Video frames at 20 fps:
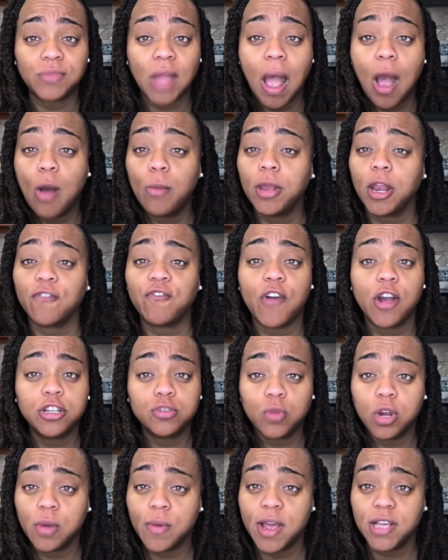I'll be the first
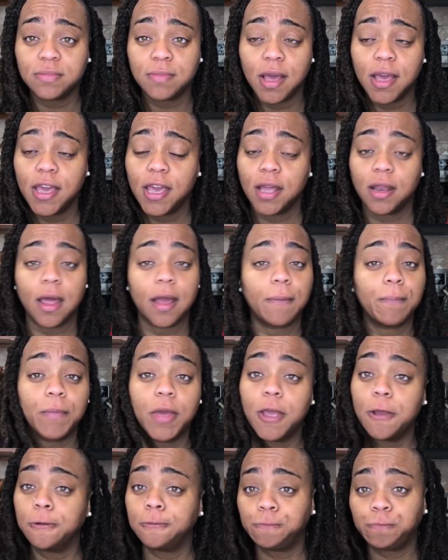one to raise my hand. Like,
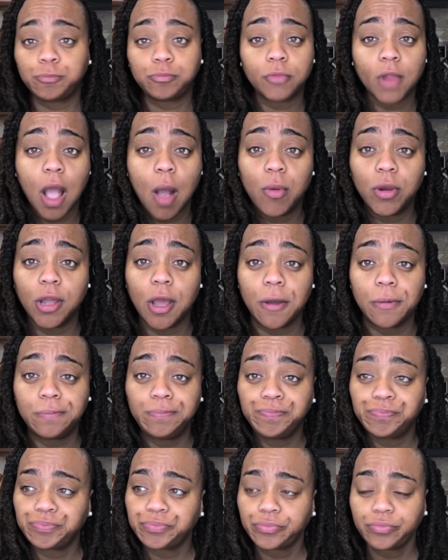me, I want to go.
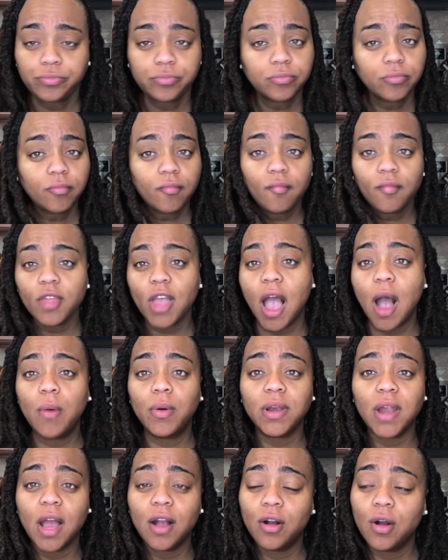I would
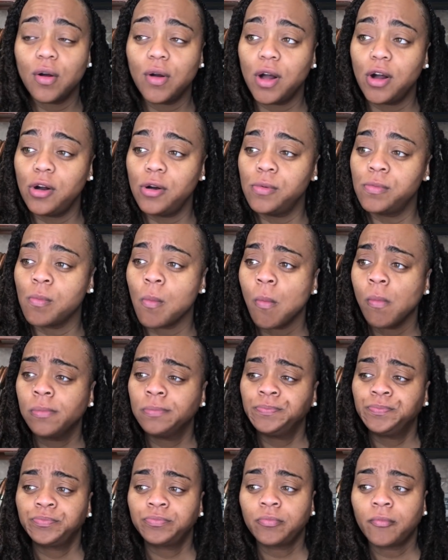not go home.
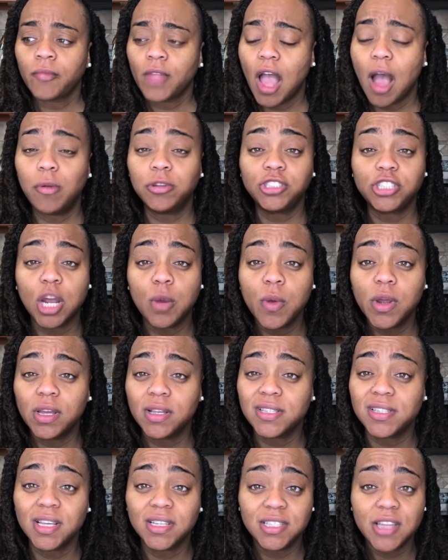I would start work at
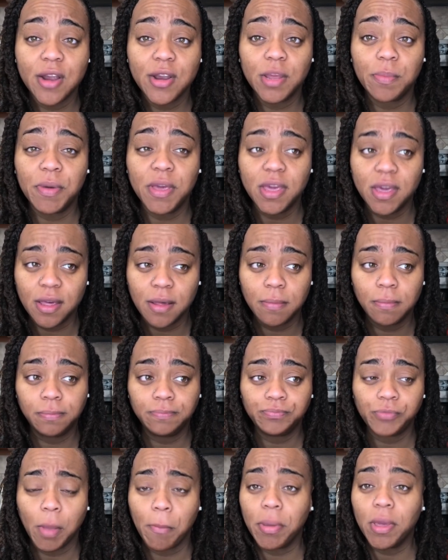6:30 p.m.,
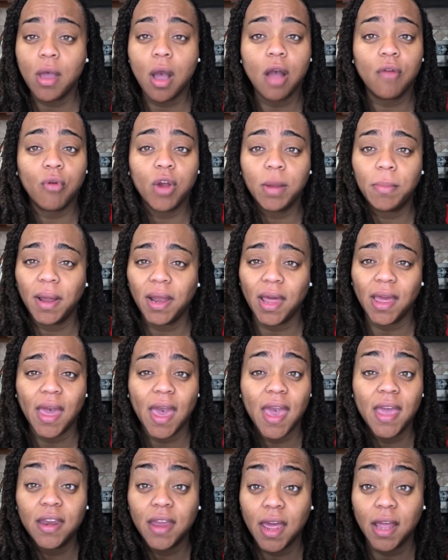be off work by like
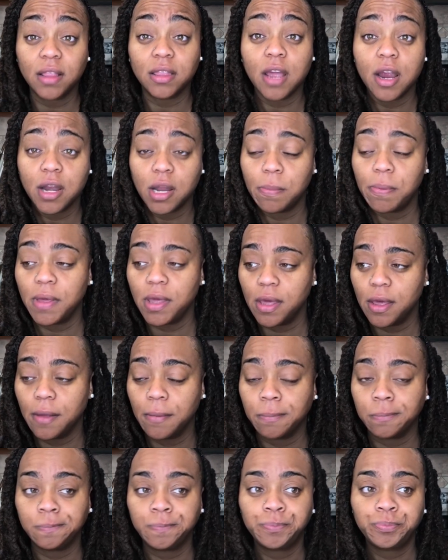8:30 p.m.
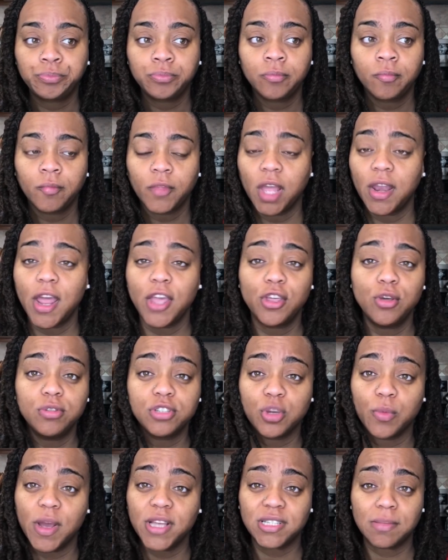And they use the
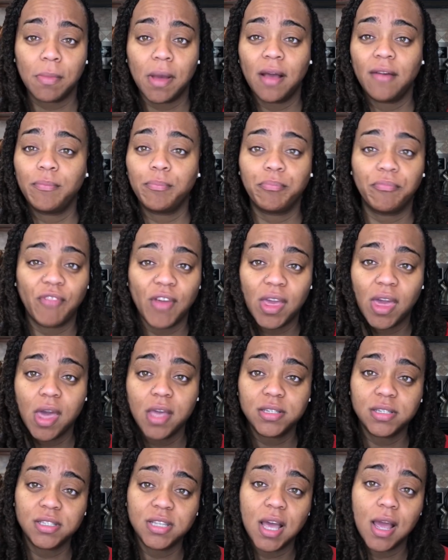rest of my
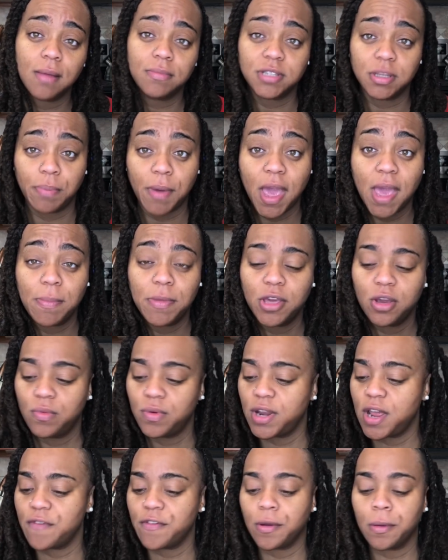vacation time to pay me or
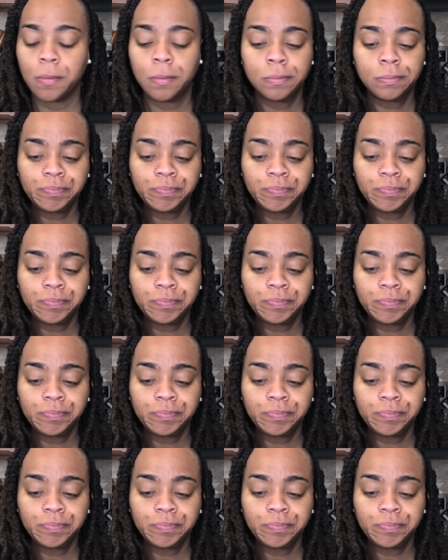whatever.